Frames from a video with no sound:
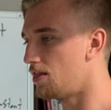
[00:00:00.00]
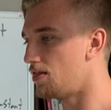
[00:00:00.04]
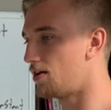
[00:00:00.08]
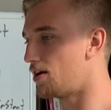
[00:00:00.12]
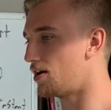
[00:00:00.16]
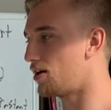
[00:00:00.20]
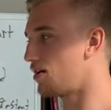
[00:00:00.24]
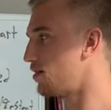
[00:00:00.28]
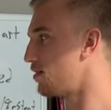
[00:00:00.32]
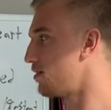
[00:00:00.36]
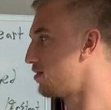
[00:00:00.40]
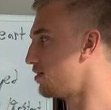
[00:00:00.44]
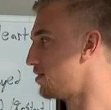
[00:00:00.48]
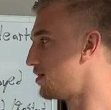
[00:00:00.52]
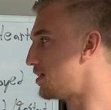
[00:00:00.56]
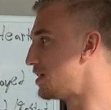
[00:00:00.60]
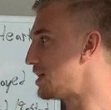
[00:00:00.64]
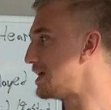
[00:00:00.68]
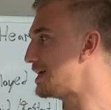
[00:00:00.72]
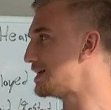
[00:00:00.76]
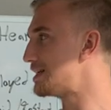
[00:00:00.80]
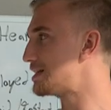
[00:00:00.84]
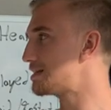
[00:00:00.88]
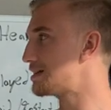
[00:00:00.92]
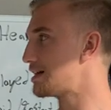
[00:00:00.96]
there
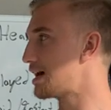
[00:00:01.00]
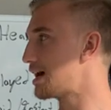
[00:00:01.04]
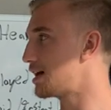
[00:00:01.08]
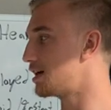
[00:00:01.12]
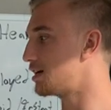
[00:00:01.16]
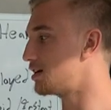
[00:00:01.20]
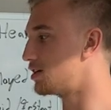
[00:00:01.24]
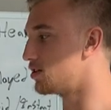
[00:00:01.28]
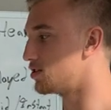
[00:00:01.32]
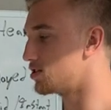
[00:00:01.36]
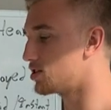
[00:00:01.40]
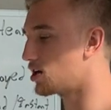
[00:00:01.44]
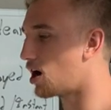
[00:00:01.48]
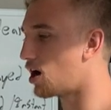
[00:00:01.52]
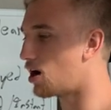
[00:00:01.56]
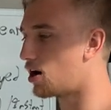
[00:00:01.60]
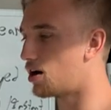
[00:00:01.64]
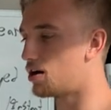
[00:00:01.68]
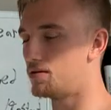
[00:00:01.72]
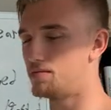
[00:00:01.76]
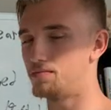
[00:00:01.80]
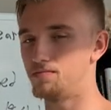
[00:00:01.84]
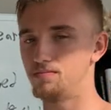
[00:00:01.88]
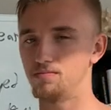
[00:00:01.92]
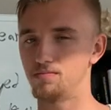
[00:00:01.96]
these standards
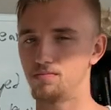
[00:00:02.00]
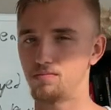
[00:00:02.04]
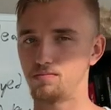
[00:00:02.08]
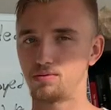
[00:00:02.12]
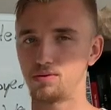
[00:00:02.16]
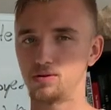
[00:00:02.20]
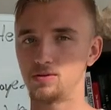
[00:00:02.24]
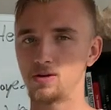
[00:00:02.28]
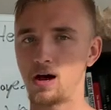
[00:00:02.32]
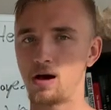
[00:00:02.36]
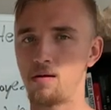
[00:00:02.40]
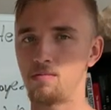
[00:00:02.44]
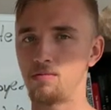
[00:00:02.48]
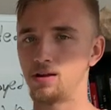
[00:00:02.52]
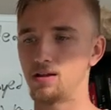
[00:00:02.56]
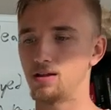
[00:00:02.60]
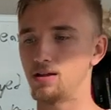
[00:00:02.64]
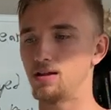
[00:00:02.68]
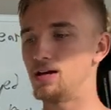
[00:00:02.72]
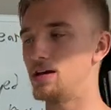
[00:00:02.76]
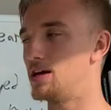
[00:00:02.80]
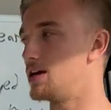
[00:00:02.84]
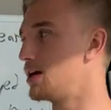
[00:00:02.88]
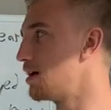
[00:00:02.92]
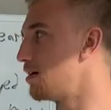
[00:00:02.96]
are
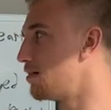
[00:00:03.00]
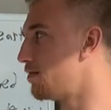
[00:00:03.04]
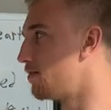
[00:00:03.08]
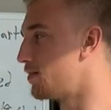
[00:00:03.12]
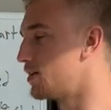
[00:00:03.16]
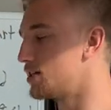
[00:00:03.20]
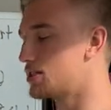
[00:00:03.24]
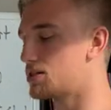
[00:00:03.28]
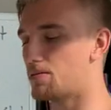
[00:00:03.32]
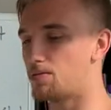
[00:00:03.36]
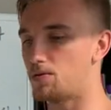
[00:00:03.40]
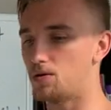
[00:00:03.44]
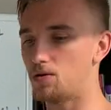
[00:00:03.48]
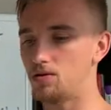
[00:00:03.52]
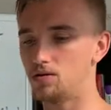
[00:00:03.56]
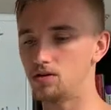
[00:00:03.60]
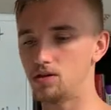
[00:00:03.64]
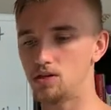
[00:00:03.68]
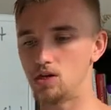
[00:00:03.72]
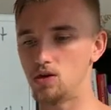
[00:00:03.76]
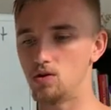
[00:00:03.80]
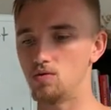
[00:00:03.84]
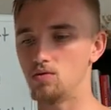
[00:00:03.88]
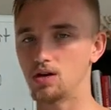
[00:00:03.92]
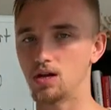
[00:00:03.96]
predominantly invisible
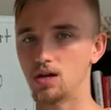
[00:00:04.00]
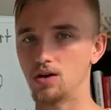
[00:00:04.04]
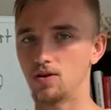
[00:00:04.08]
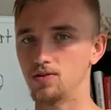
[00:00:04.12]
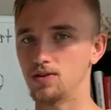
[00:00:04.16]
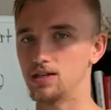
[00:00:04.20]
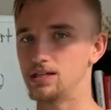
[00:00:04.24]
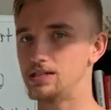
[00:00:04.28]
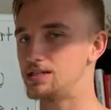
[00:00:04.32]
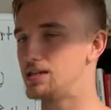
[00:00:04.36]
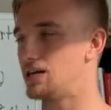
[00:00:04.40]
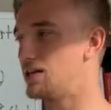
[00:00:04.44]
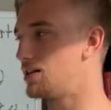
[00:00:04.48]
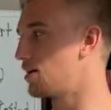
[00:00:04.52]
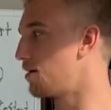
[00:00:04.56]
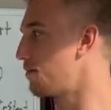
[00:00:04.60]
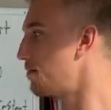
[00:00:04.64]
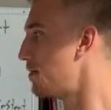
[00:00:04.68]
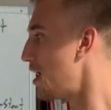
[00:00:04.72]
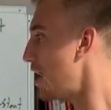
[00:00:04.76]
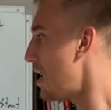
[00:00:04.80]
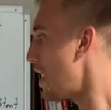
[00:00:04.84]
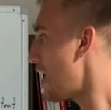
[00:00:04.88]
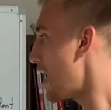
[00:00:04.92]
you can only see them